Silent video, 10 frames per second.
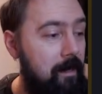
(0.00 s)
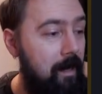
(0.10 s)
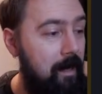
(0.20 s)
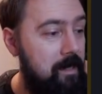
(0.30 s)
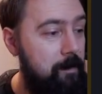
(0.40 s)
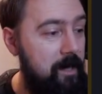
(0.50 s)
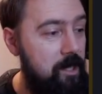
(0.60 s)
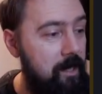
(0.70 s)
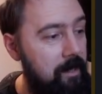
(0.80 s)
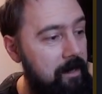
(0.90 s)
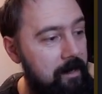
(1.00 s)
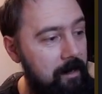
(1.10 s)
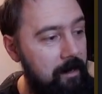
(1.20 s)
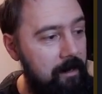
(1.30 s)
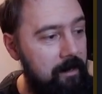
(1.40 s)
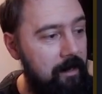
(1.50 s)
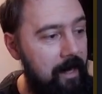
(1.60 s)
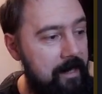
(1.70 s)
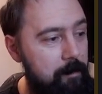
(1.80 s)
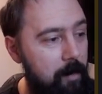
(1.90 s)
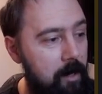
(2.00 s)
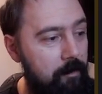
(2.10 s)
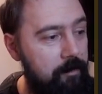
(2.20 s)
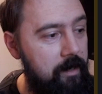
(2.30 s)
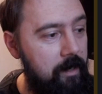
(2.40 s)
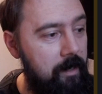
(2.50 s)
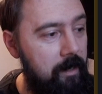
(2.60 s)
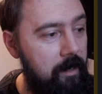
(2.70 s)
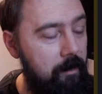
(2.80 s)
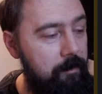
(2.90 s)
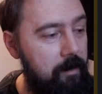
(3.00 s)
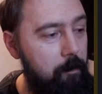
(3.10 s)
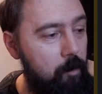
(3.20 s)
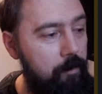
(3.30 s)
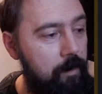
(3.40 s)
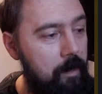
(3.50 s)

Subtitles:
especially in the last part of the move.